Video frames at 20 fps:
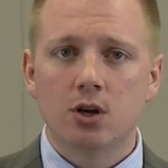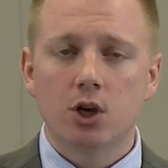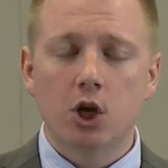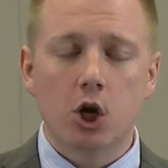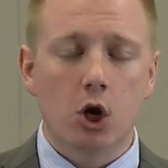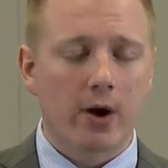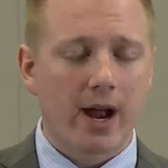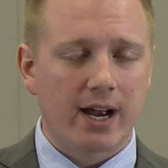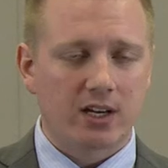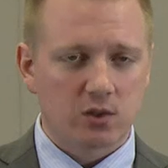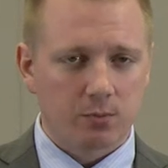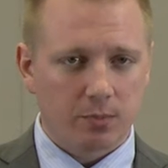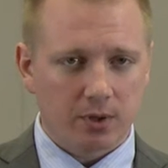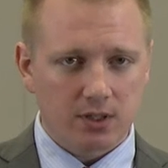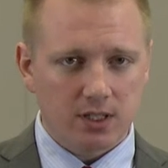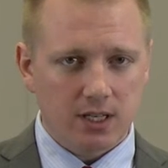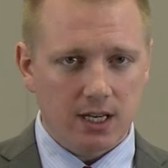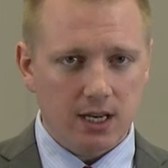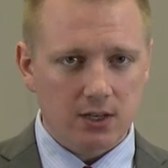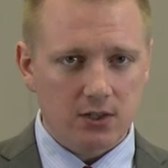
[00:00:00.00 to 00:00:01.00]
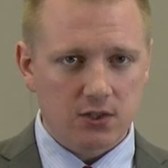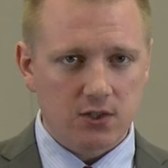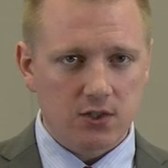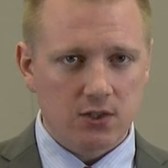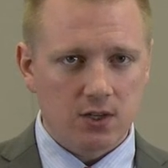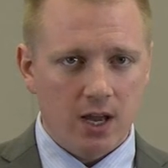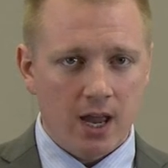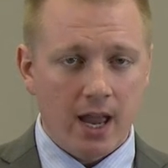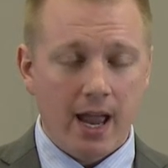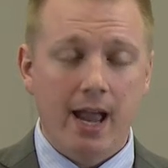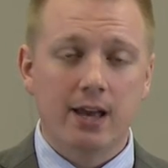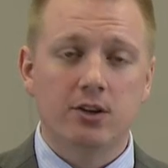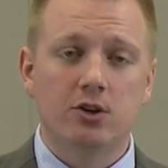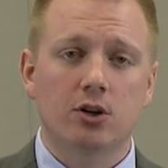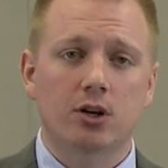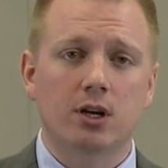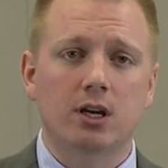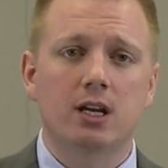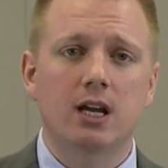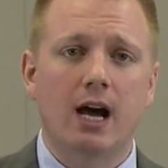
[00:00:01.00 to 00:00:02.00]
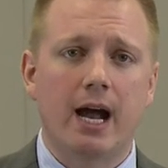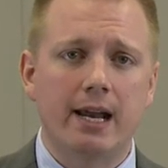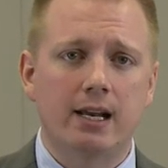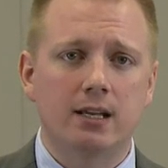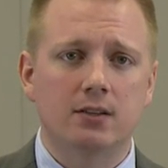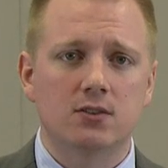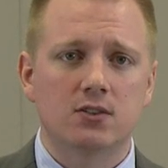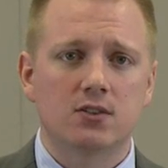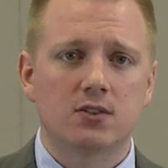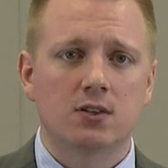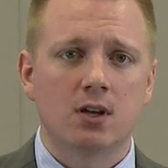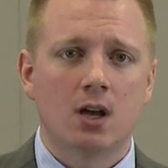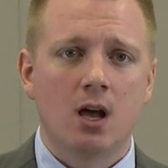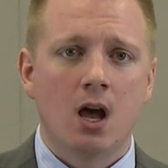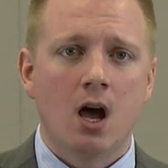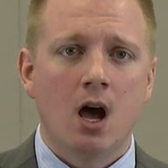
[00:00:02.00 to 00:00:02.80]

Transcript: your expertise, and your guidance